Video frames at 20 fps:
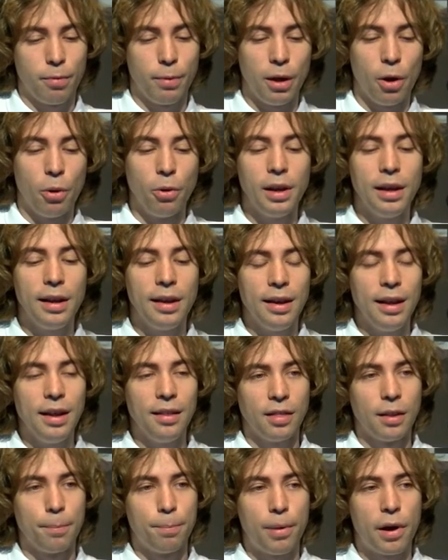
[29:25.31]
We only
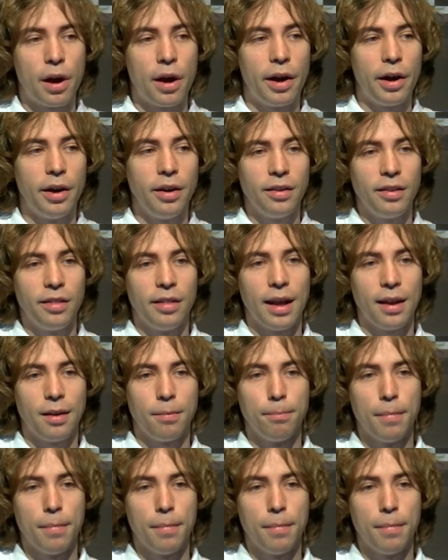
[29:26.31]
need the part that